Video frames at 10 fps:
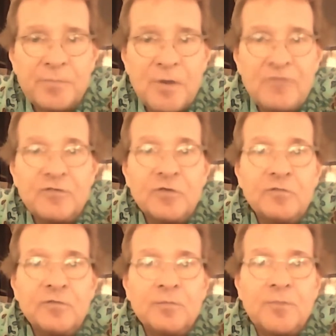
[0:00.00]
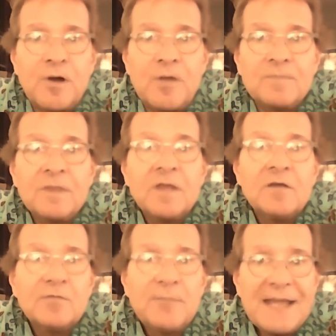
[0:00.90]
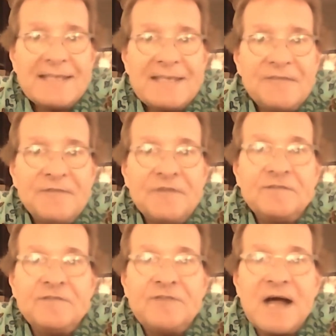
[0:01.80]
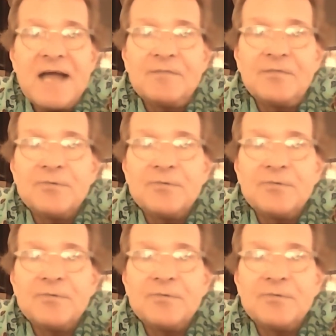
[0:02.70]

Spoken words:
of Buffalo football from 1955 through